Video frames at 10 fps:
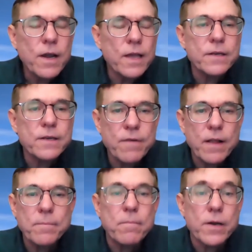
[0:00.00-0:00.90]
and the
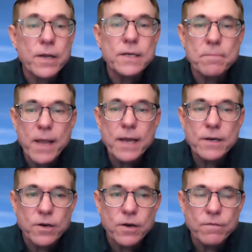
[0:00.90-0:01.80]
developed market
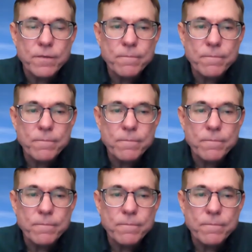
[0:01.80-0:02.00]
demand curve.